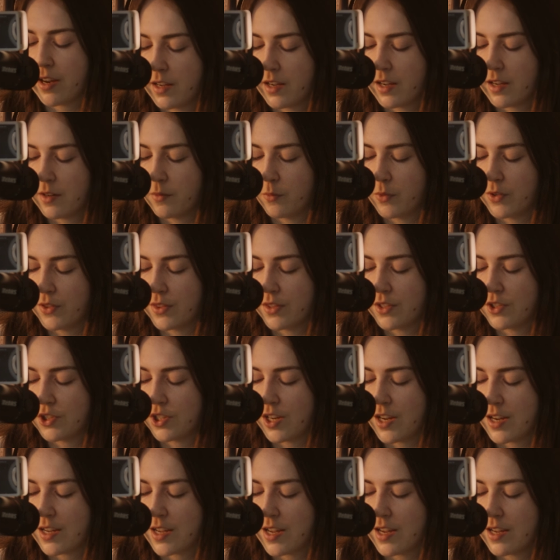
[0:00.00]
and with the
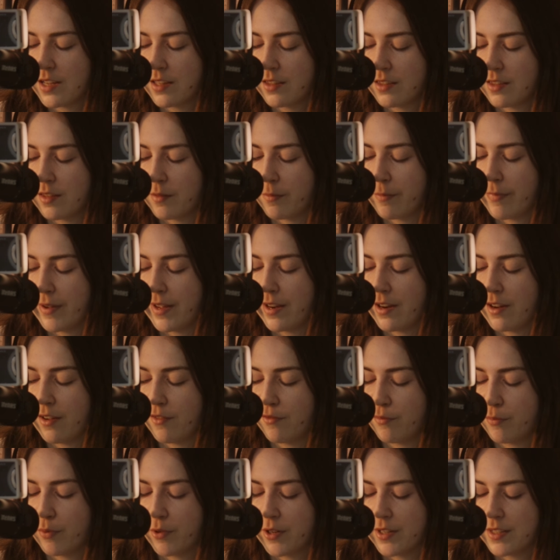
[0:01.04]
shaking, the bit
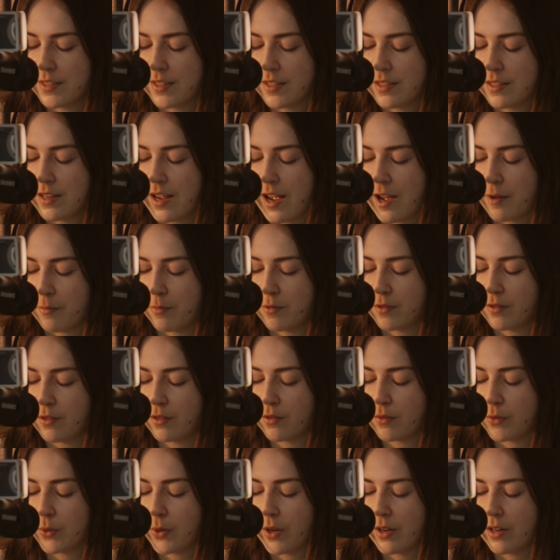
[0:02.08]
of poisoned apple
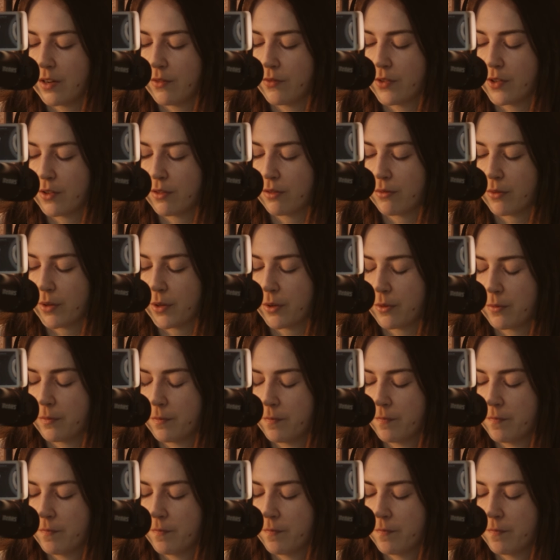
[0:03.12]
threw out of her throat.